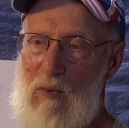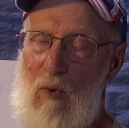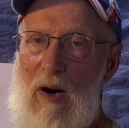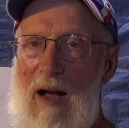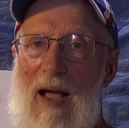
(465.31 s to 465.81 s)

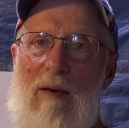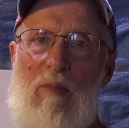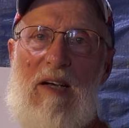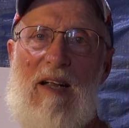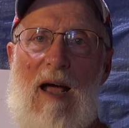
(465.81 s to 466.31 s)
where I had
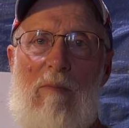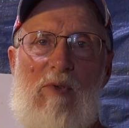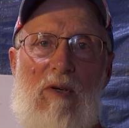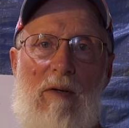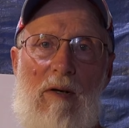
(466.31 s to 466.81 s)
my caps
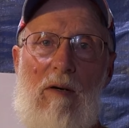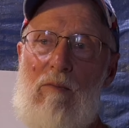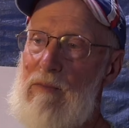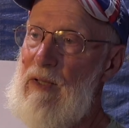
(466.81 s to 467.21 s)
on there,